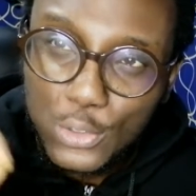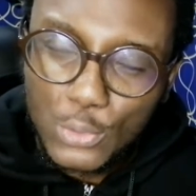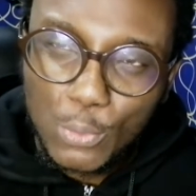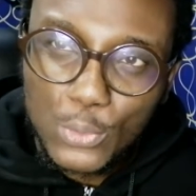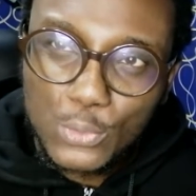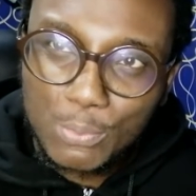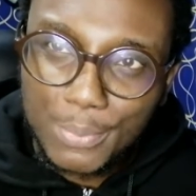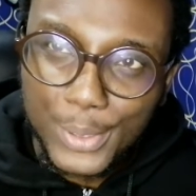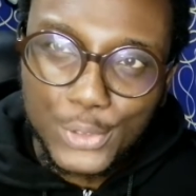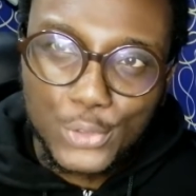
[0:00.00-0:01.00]
you want to
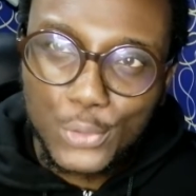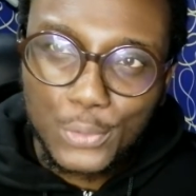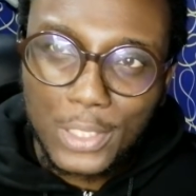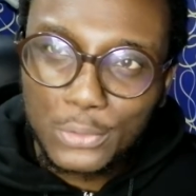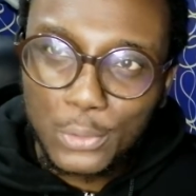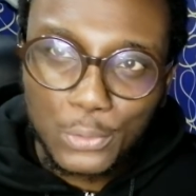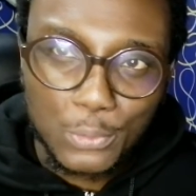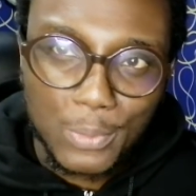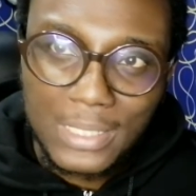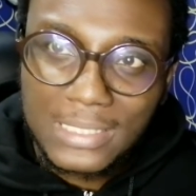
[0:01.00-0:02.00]
make sure you are
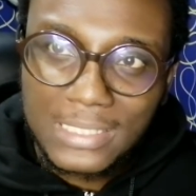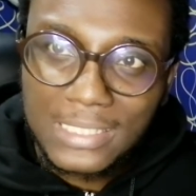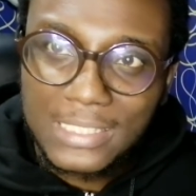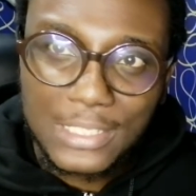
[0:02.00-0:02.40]
documenting it